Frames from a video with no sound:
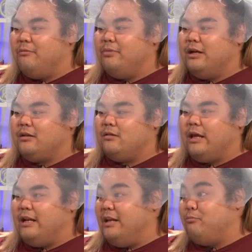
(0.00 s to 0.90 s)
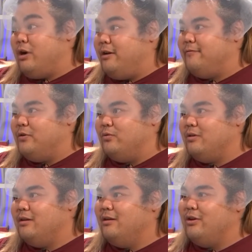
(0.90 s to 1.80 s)
but they need brain food.
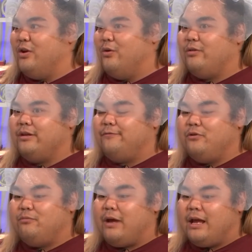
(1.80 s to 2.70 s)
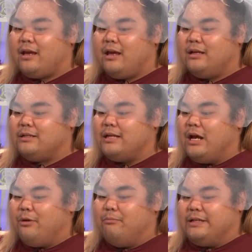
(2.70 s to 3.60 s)
You know, the food bank is,
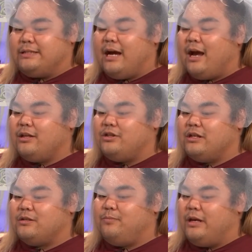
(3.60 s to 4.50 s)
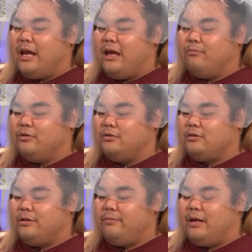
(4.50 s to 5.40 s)
besides just being able
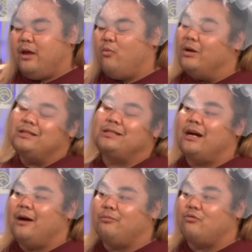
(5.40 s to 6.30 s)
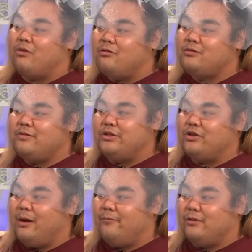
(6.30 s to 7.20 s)
to be a one-stop grocery
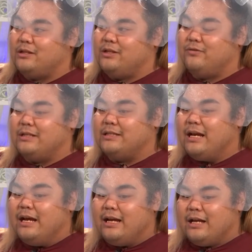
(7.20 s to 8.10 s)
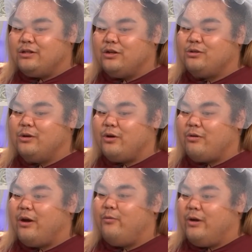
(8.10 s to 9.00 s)
shop for the students, it's also a
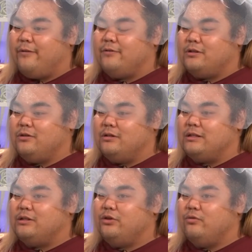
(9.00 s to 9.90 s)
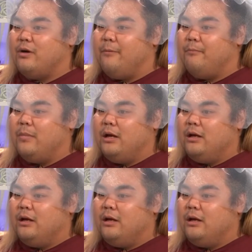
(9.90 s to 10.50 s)
great way for students to